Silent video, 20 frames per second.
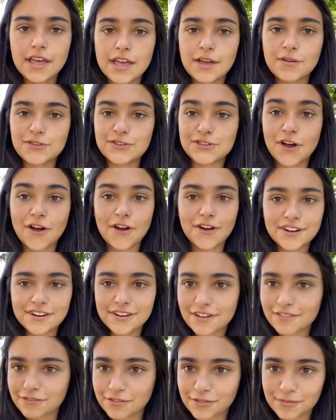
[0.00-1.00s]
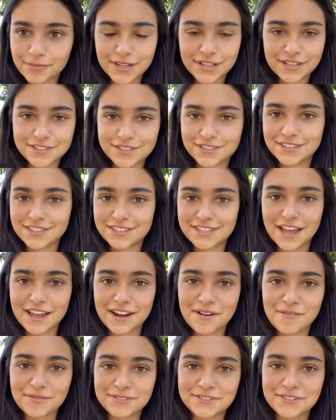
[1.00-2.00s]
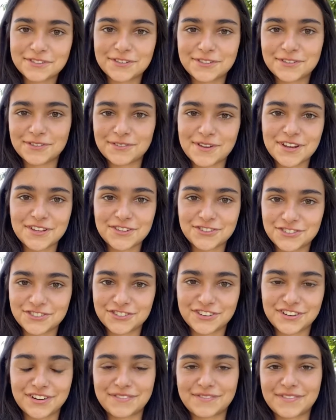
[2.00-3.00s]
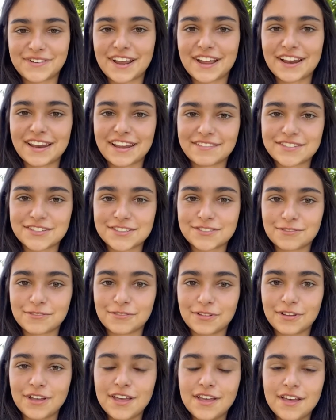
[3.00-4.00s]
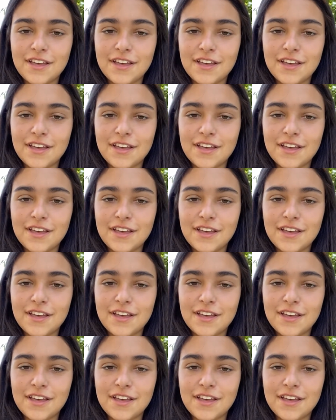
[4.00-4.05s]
It was hard enough for me to decide I wanted to do engineering when I left school.